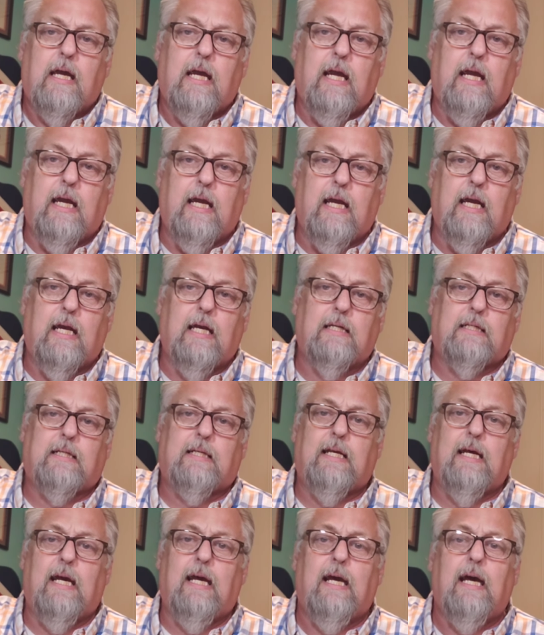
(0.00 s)
He
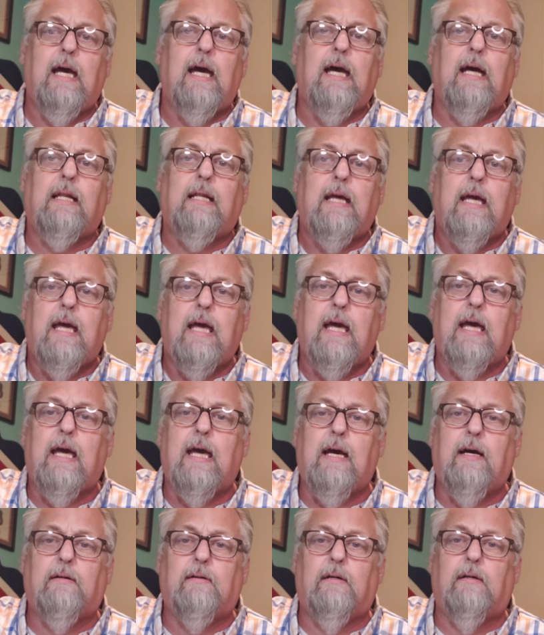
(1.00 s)
sent
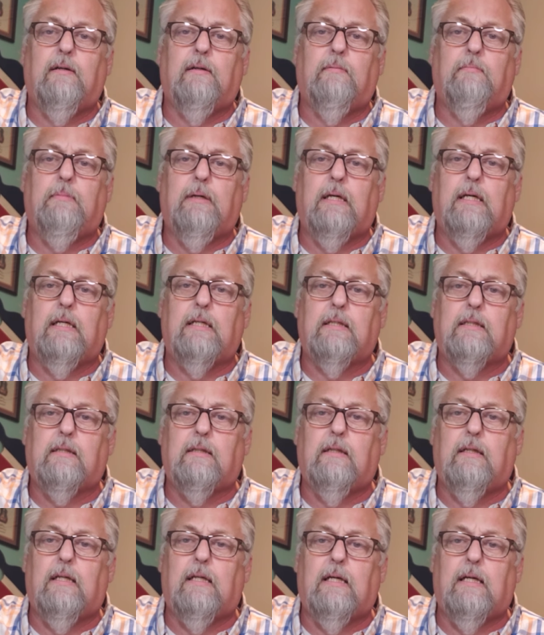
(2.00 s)
him his
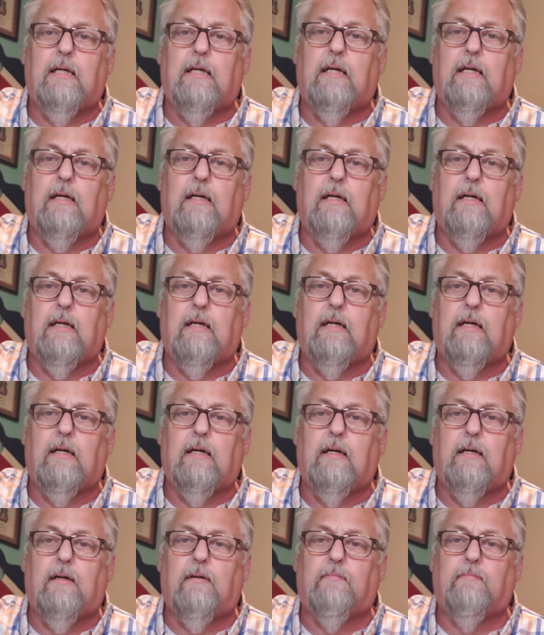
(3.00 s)

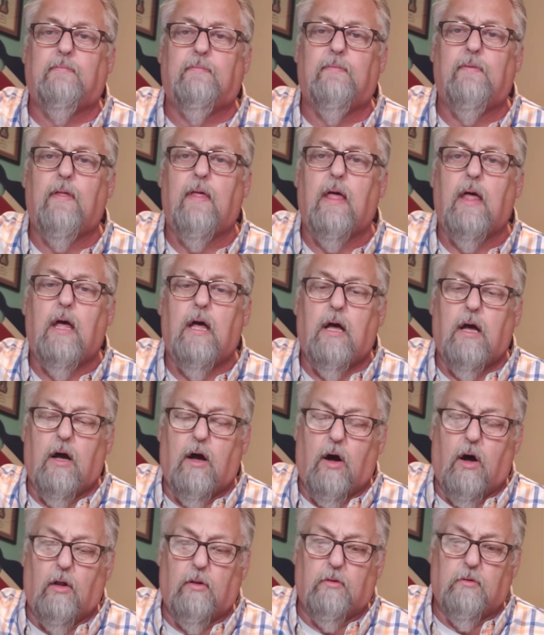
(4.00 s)
love
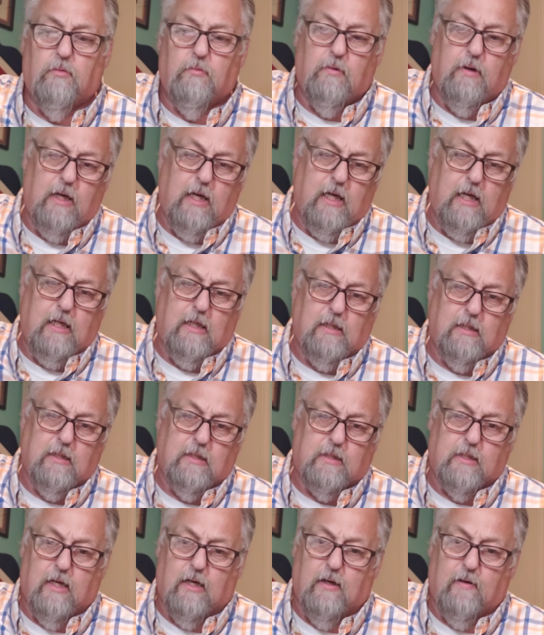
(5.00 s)
on the
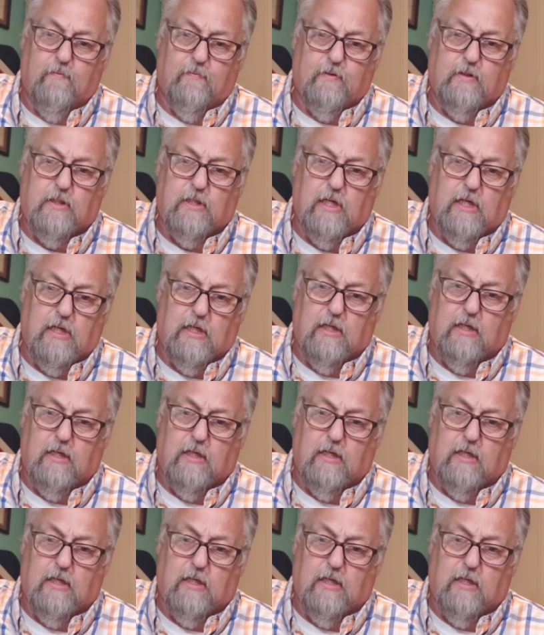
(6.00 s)
wings of a dove,